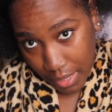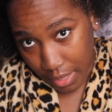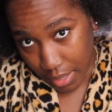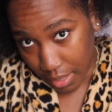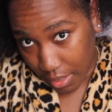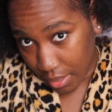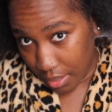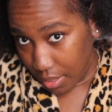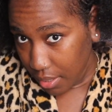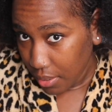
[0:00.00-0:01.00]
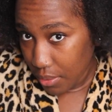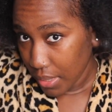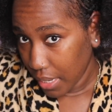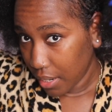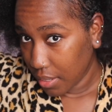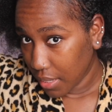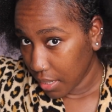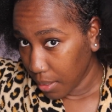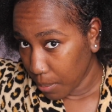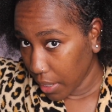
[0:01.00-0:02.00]
and then use the hair to
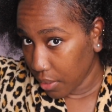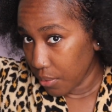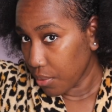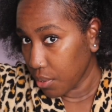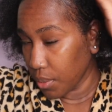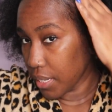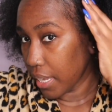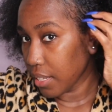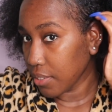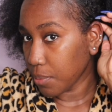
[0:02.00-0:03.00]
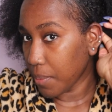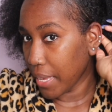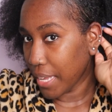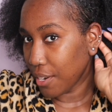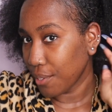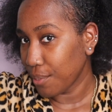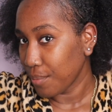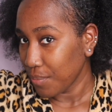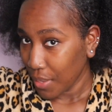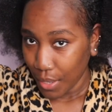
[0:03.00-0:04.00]
tuck it back forward. That looks better,
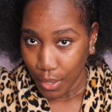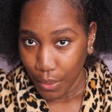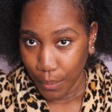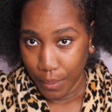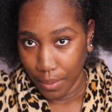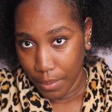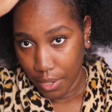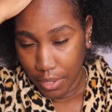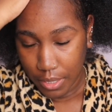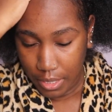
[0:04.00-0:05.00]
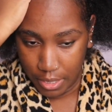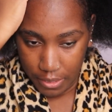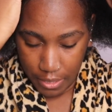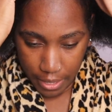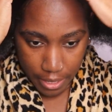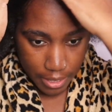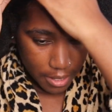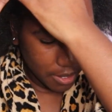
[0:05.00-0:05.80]
way better. And then this side,